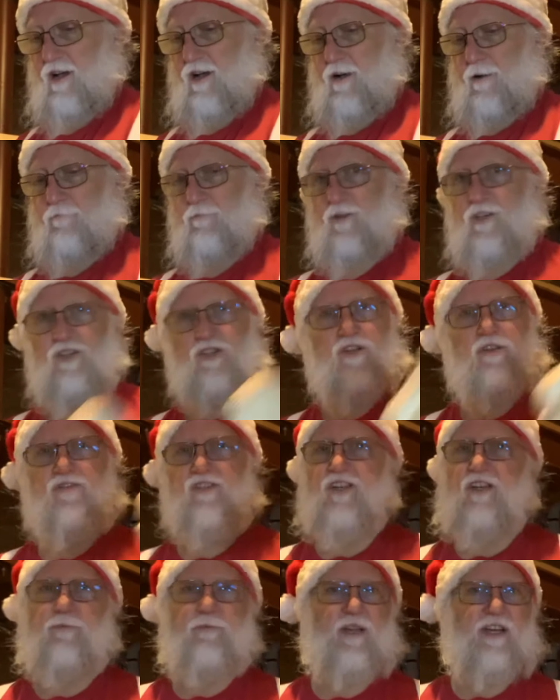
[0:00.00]
Because you've
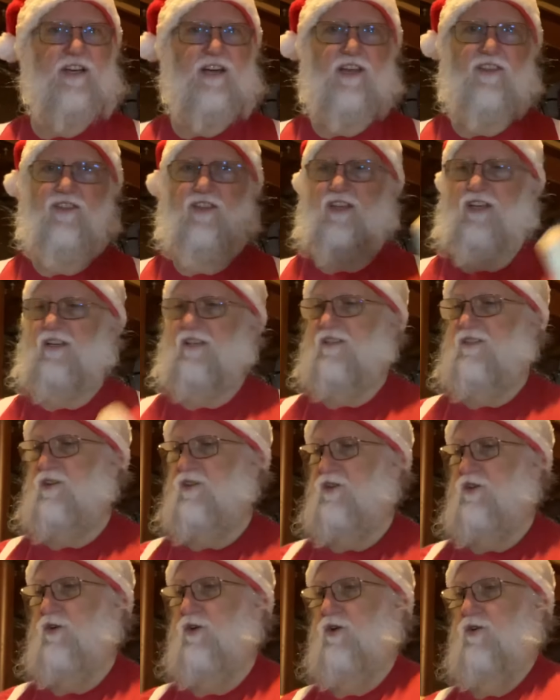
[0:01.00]
seen me cut these.
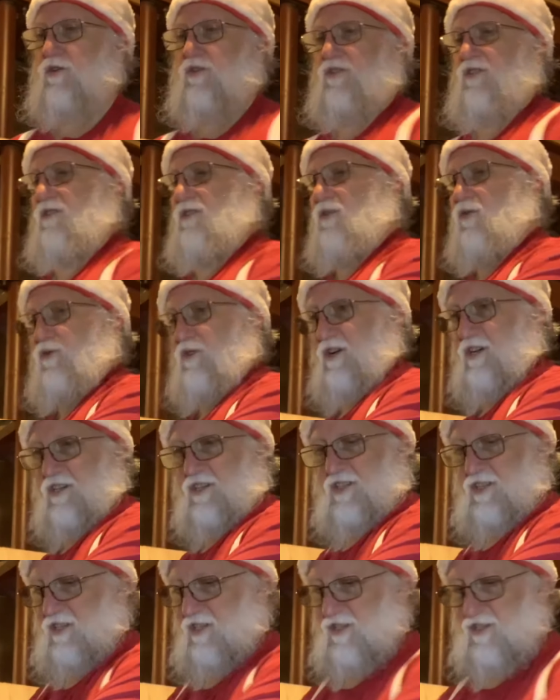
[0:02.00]
You heard the noise.
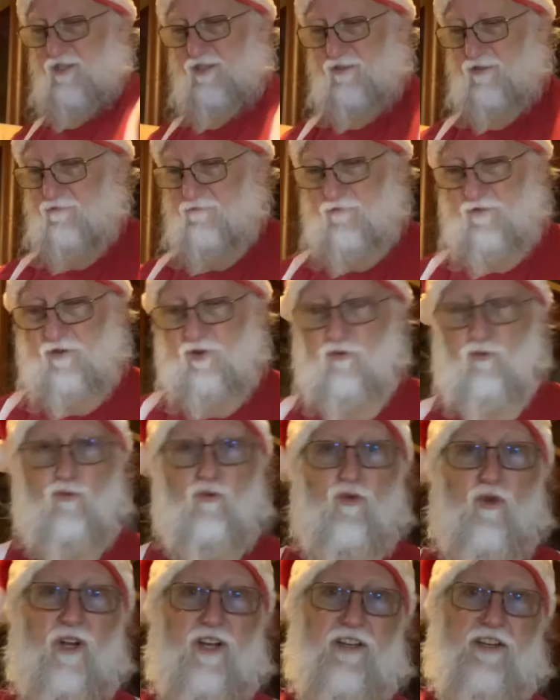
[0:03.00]
This is
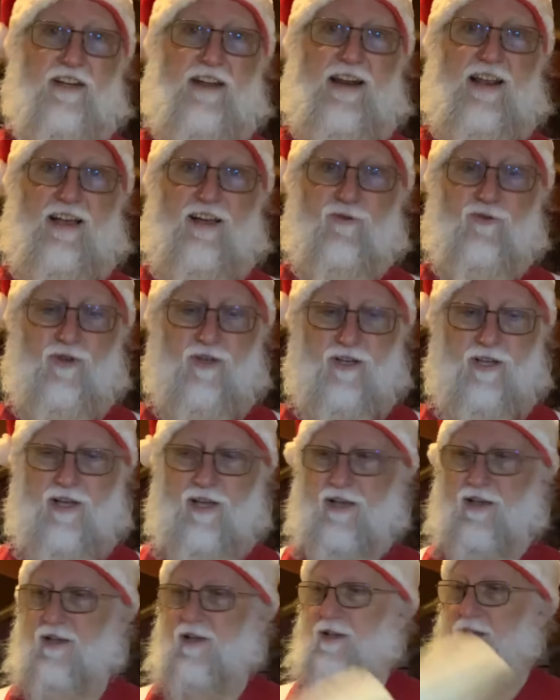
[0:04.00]
really loud.
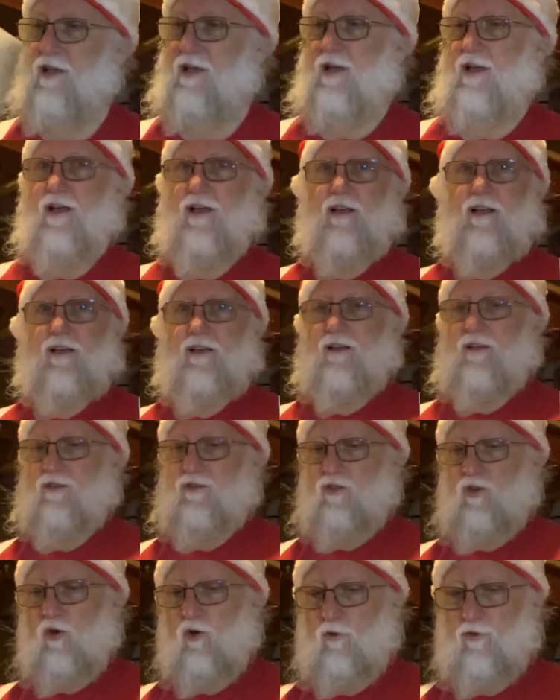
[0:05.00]

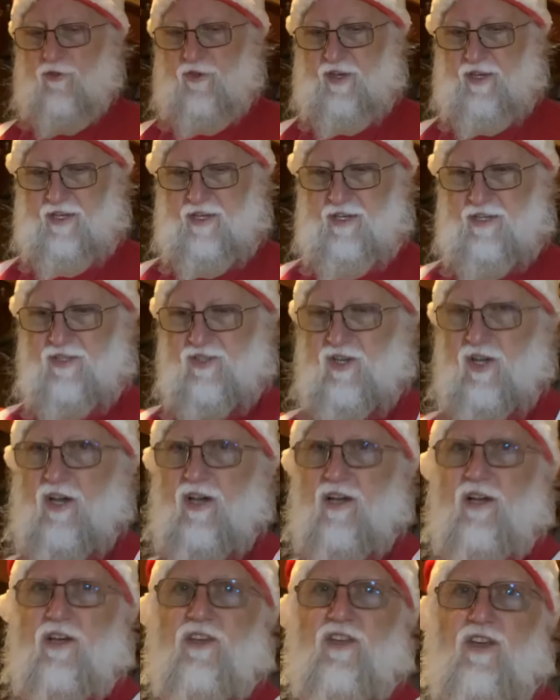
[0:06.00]
The whole thing is,
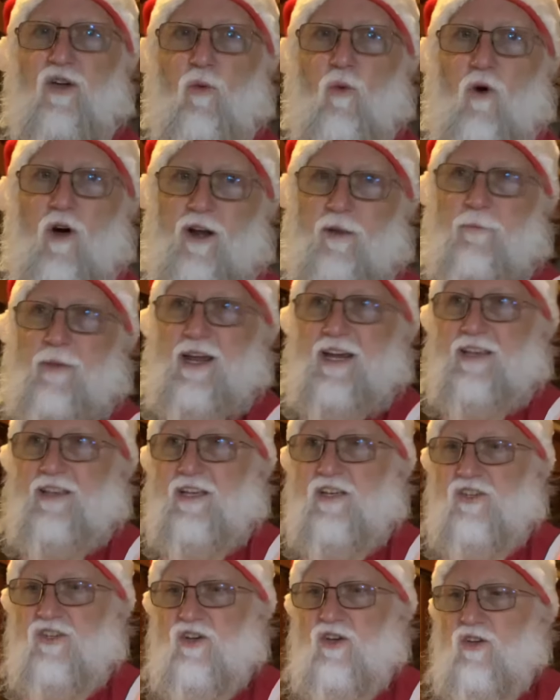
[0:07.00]
you want to make
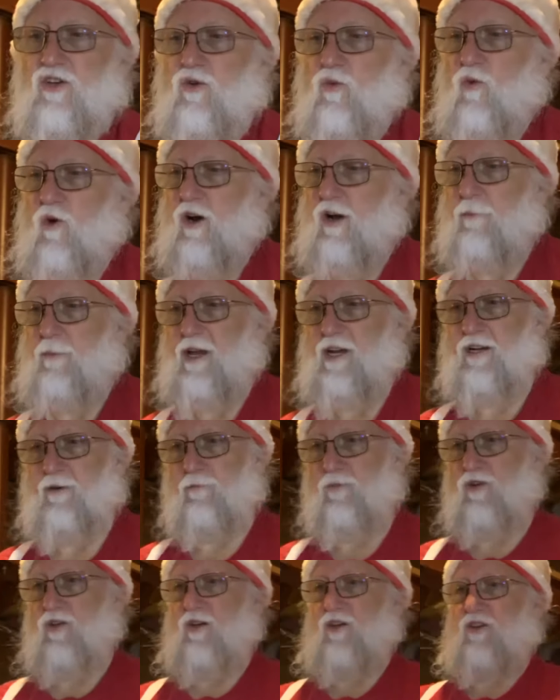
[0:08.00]
these, you want to make
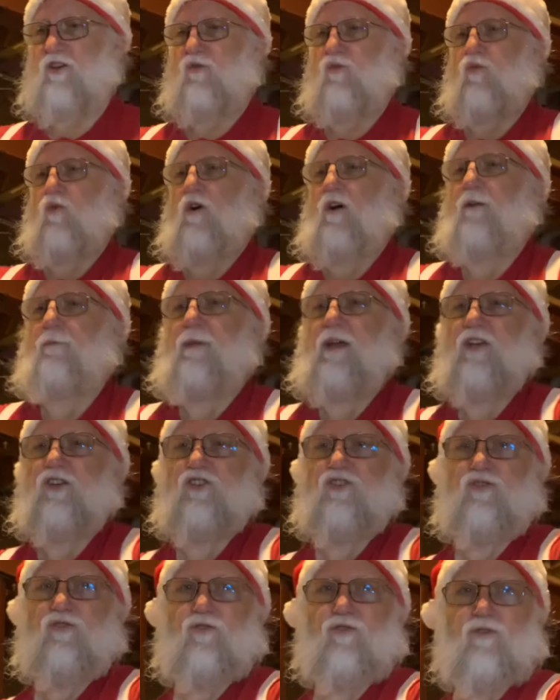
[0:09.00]
them good. You want to make
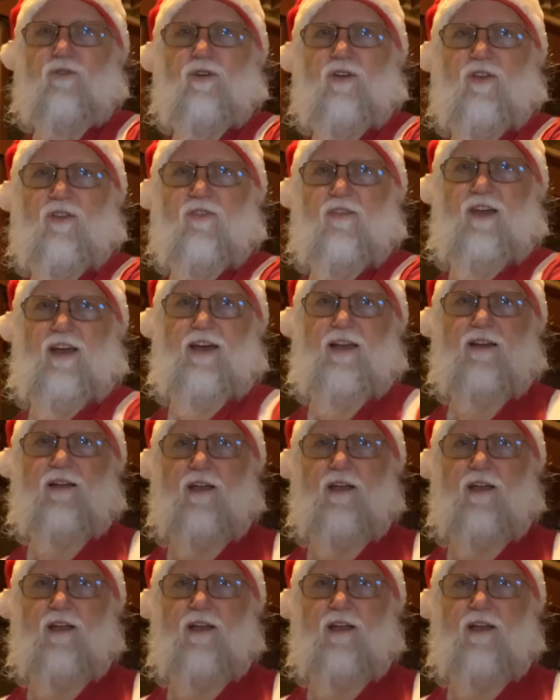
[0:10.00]
sure that